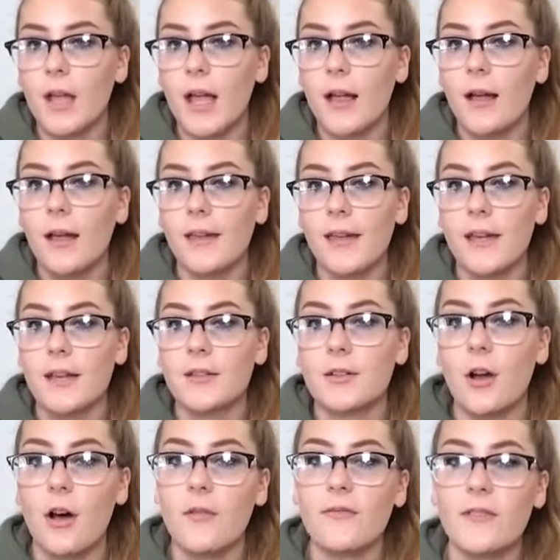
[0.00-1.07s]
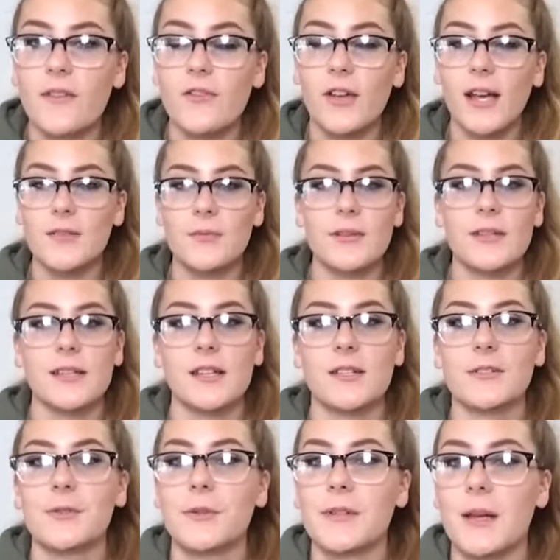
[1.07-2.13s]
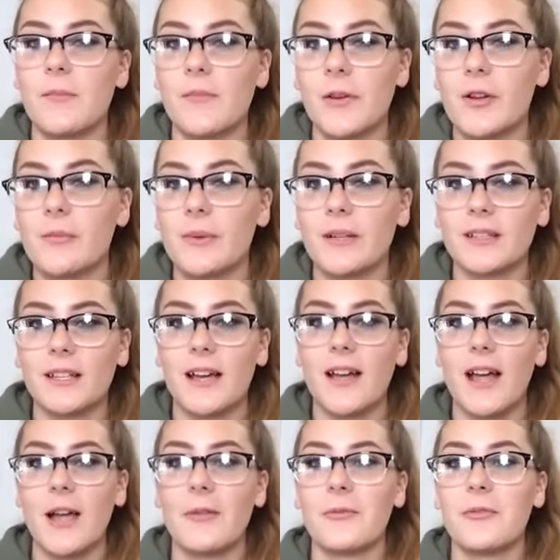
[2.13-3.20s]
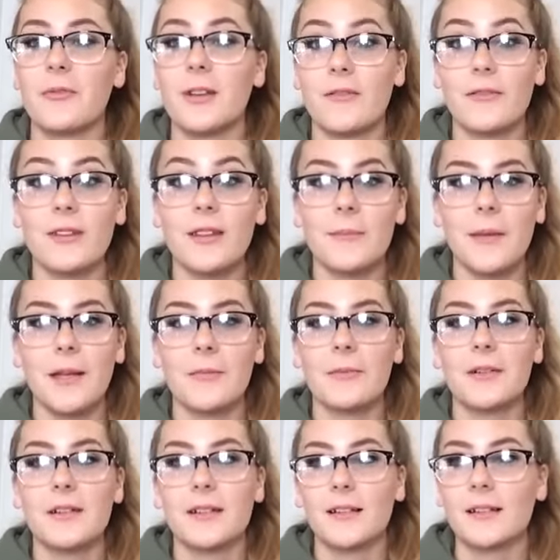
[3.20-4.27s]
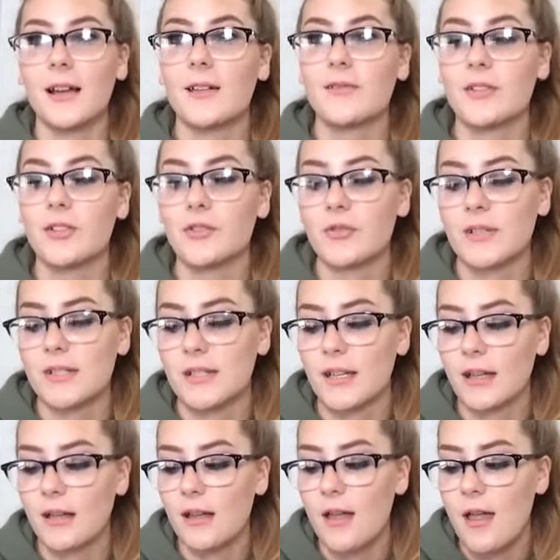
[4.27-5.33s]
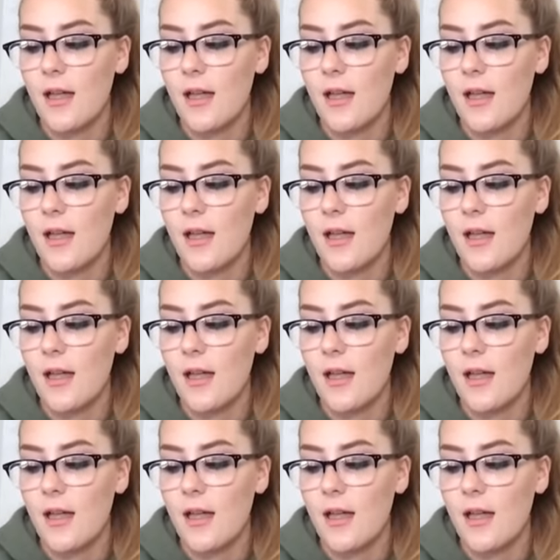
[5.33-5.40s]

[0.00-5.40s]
I got kicked off. If you guys want to see a story time video about that, I will definitely make one because it's kind of interesting.